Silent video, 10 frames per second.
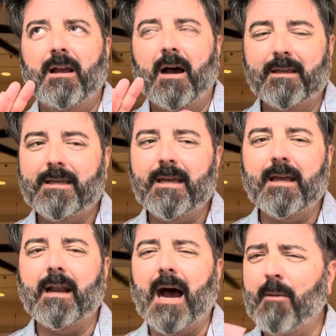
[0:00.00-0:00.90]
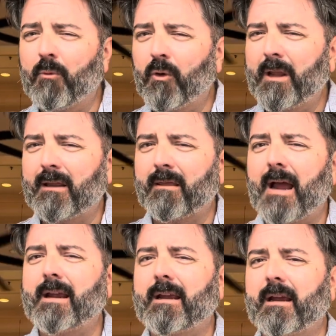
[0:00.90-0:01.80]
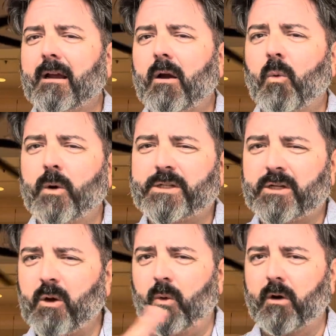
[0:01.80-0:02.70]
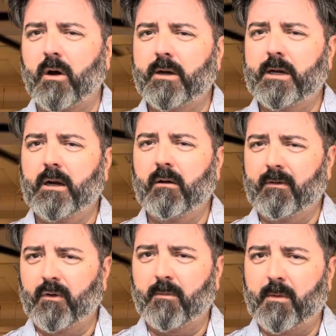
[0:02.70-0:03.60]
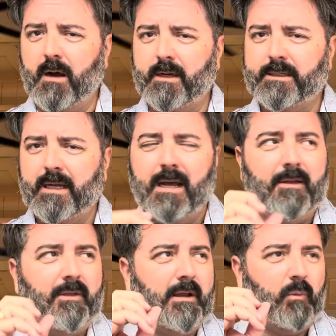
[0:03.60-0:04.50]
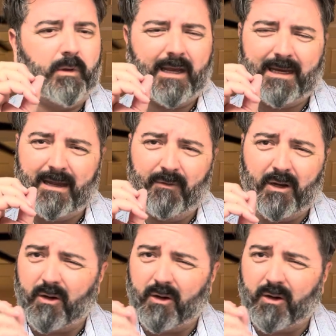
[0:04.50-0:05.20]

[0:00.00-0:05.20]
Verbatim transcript: Again, I'm really liking what's going on here in Vermont. That when they give you